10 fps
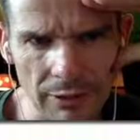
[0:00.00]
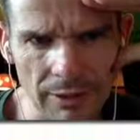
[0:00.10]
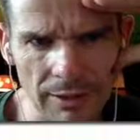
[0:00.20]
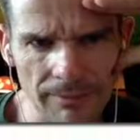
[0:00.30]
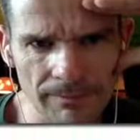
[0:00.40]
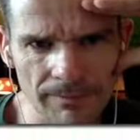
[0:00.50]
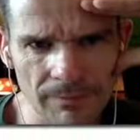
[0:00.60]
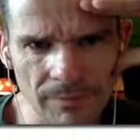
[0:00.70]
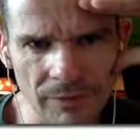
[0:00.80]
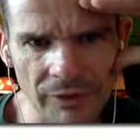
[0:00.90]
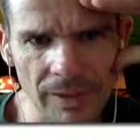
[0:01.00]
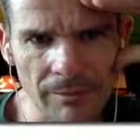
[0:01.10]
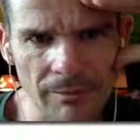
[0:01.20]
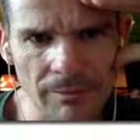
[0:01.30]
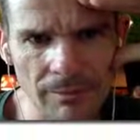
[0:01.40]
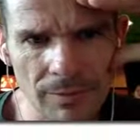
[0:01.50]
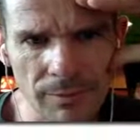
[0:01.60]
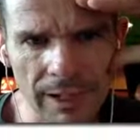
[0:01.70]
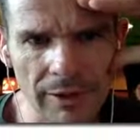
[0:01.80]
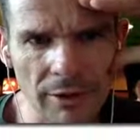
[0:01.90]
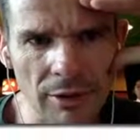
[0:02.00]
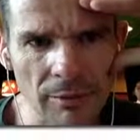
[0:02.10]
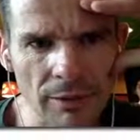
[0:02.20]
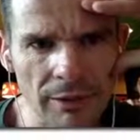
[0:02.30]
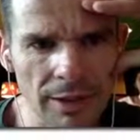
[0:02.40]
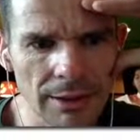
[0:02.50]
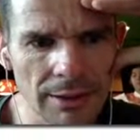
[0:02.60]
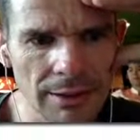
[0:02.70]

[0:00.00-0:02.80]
little stem blender combo thing.